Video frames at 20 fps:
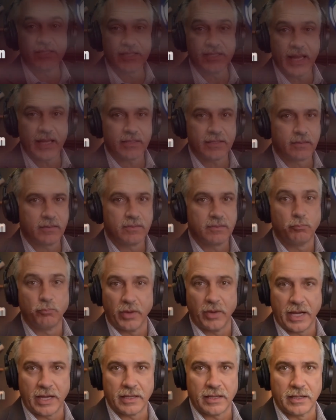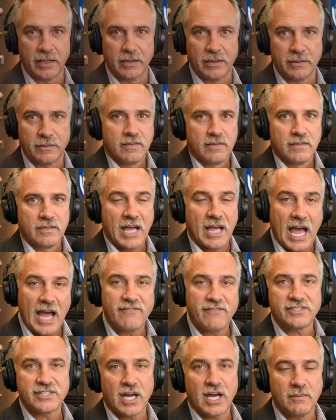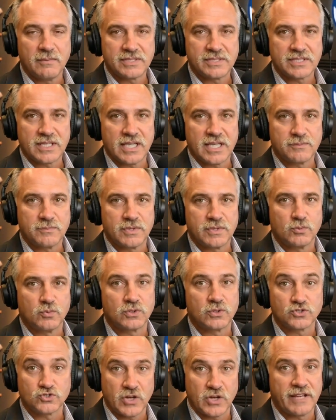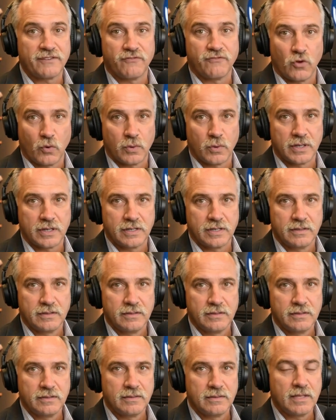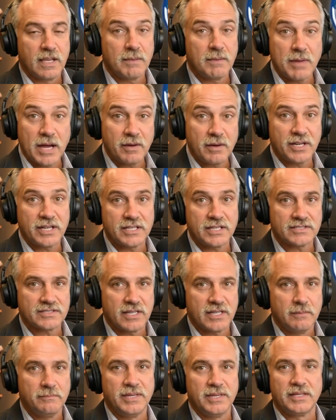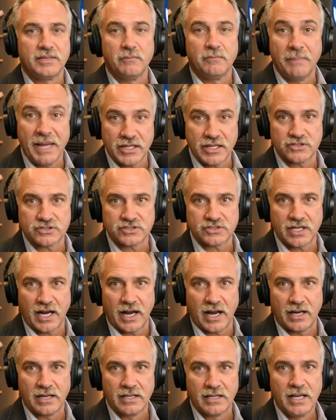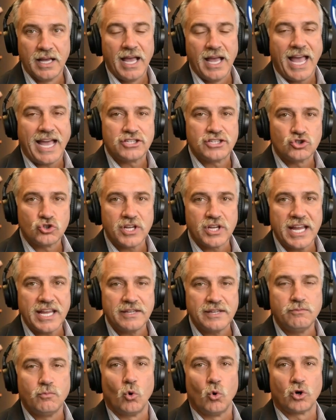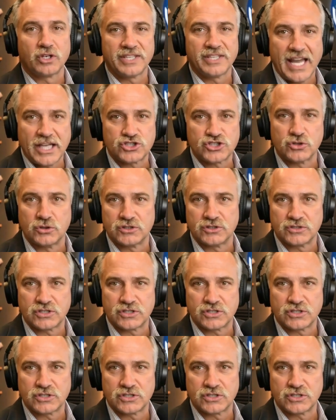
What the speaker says: States at the break. The halftime assessment was straightforward. The Americans had been the better side, had created more dangerous